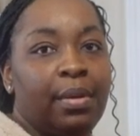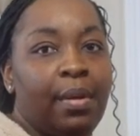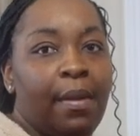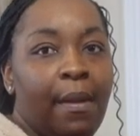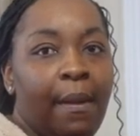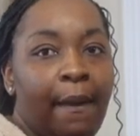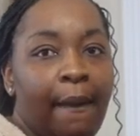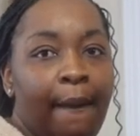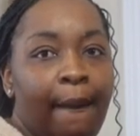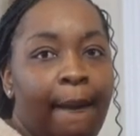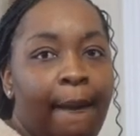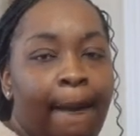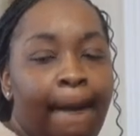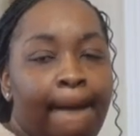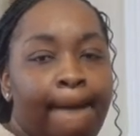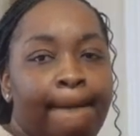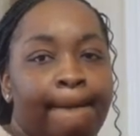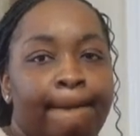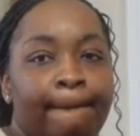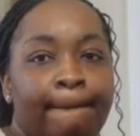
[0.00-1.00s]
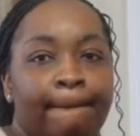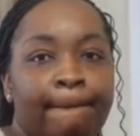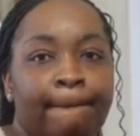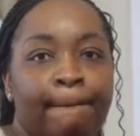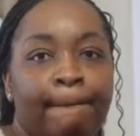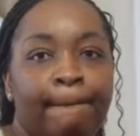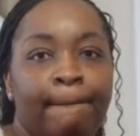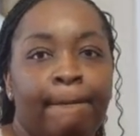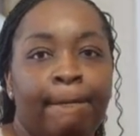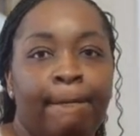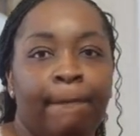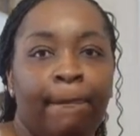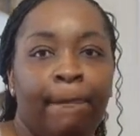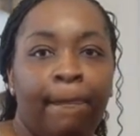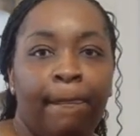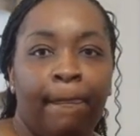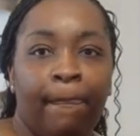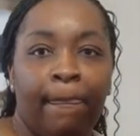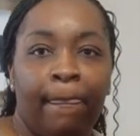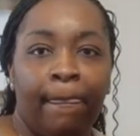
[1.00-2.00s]

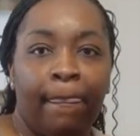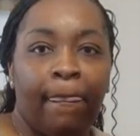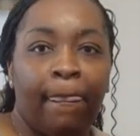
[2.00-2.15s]
Nobody speaks.